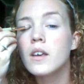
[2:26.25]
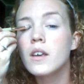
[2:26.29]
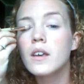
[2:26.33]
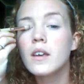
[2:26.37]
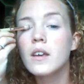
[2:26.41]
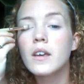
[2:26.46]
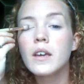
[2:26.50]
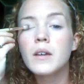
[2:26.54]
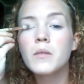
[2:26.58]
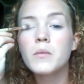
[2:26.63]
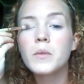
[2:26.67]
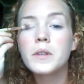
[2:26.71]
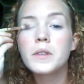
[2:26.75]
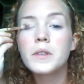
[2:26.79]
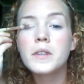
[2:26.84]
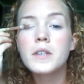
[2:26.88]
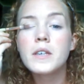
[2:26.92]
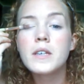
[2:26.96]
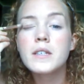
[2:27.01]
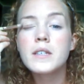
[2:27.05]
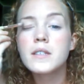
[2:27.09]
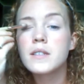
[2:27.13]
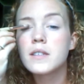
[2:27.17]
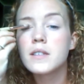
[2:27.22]
And with
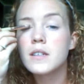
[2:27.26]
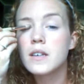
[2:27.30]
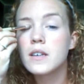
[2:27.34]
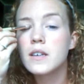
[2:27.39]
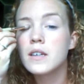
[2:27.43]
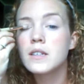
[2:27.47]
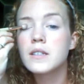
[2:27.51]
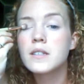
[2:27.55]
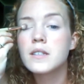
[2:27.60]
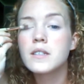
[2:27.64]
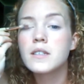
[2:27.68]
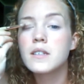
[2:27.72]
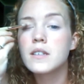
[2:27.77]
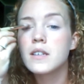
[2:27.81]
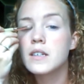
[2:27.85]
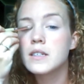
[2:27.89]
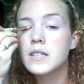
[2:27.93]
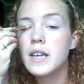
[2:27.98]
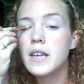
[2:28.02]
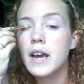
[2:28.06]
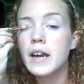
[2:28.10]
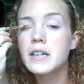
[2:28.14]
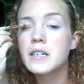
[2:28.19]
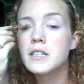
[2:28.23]
this, it's
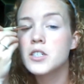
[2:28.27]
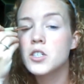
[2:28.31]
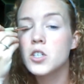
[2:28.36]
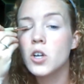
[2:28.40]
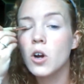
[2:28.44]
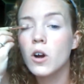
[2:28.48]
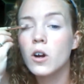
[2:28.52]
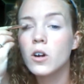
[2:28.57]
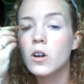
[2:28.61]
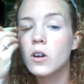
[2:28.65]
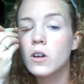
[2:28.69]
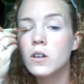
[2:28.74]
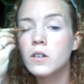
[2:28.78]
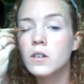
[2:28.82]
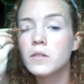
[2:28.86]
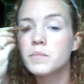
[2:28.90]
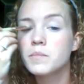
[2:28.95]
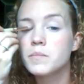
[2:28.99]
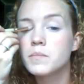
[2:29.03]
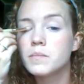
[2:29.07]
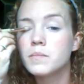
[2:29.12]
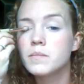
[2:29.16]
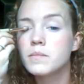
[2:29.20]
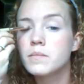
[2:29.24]
kind of darker.
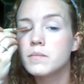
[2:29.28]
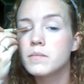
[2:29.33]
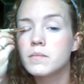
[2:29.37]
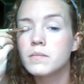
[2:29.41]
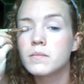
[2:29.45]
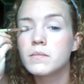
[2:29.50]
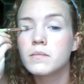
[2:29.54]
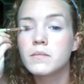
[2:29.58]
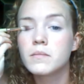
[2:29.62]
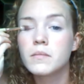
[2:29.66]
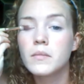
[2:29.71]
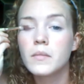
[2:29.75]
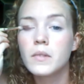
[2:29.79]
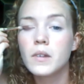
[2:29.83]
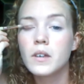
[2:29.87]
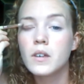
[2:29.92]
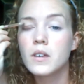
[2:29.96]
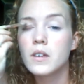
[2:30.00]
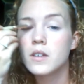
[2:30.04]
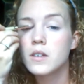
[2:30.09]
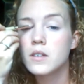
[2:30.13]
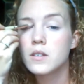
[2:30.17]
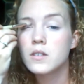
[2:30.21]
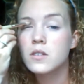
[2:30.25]

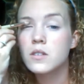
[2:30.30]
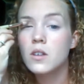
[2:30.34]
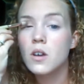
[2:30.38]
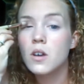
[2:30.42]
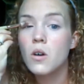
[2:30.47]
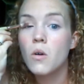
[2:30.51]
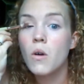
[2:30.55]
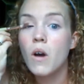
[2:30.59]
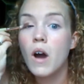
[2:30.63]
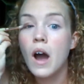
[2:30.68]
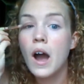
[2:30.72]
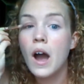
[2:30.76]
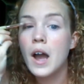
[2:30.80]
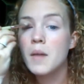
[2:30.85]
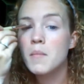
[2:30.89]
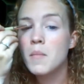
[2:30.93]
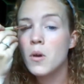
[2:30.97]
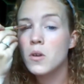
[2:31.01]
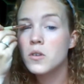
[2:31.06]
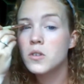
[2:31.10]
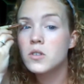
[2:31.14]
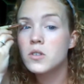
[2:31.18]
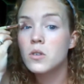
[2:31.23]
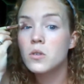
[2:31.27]
So I'm
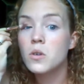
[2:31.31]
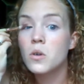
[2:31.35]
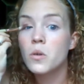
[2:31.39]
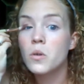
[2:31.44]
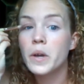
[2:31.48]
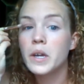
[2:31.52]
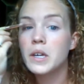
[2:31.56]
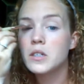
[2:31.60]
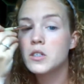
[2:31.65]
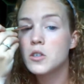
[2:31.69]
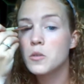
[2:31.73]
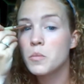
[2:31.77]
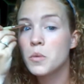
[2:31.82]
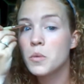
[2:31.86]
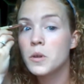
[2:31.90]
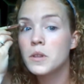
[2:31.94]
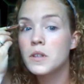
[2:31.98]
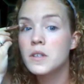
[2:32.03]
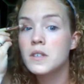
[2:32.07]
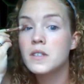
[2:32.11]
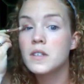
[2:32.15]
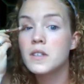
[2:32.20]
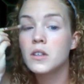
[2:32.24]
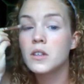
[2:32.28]
also going to put
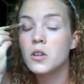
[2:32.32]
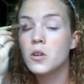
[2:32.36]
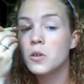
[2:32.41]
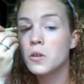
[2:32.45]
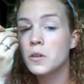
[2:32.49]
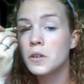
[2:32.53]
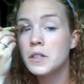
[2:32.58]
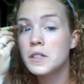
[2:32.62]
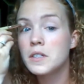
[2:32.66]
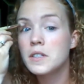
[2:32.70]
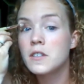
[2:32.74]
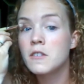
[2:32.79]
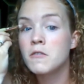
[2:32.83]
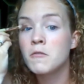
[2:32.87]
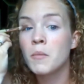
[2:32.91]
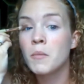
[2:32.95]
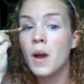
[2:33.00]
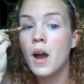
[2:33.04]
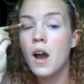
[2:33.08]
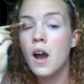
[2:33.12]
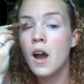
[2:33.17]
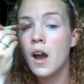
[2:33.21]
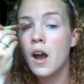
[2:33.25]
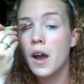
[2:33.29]
this in the crease of my
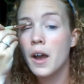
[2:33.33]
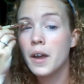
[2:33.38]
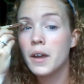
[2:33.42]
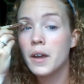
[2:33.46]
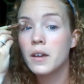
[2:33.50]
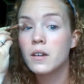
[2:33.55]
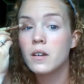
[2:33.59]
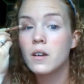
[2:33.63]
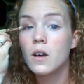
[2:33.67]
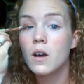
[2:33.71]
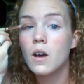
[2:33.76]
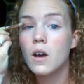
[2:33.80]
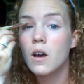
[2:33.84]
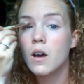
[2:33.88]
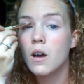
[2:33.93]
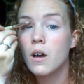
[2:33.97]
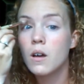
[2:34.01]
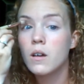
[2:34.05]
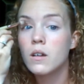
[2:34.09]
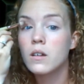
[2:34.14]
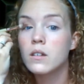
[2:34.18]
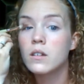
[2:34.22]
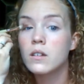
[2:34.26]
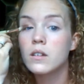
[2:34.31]
eye
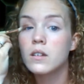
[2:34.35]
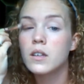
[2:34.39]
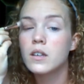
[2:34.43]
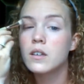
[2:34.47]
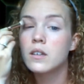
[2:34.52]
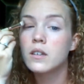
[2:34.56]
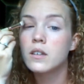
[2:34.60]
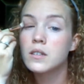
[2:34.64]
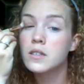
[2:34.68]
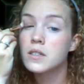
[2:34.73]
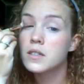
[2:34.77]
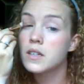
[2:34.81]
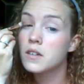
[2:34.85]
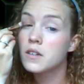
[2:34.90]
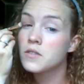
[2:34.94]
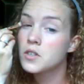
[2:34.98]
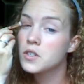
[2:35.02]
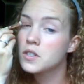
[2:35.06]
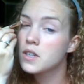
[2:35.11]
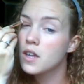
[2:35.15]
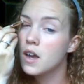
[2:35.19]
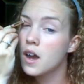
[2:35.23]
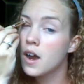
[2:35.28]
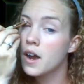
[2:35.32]
instead of
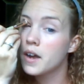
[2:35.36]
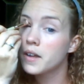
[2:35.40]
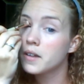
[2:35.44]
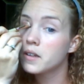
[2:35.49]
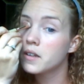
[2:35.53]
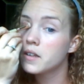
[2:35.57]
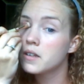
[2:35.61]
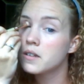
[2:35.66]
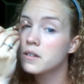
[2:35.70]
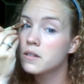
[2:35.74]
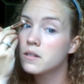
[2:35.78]
just the eyelid.